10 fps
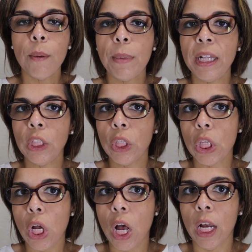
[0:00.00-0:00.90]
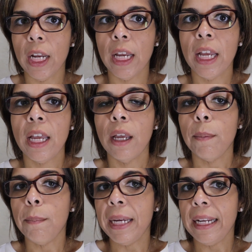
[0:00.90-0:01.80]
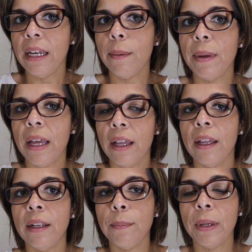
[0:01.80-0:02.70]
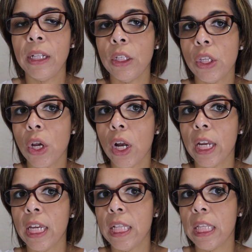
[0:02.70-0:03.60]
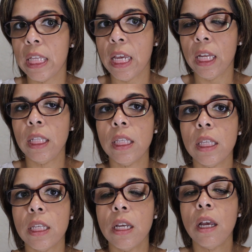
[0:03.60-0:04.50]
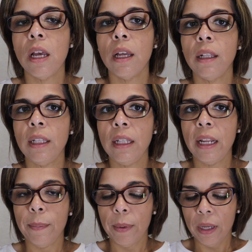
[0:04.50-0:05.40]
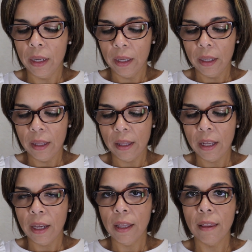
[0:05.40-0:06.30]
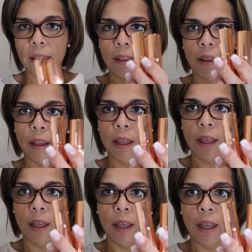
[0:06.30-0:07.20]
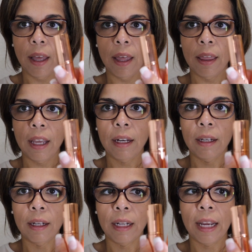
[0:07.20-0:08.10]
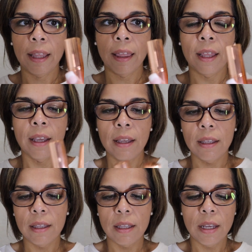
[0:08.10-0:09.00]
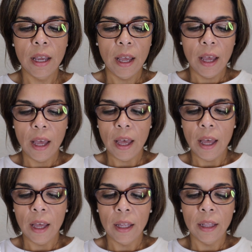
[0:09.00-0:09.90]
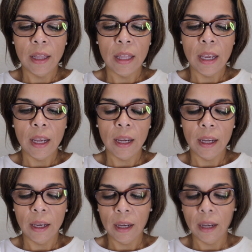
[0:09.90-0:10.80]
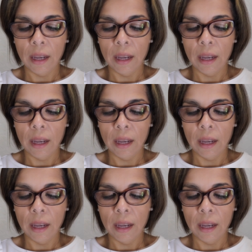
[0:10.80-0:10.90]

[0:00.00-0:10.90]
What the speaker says: Pillow Talk Medium and Pillow Talk Intense lipsticks. And they look like this. And the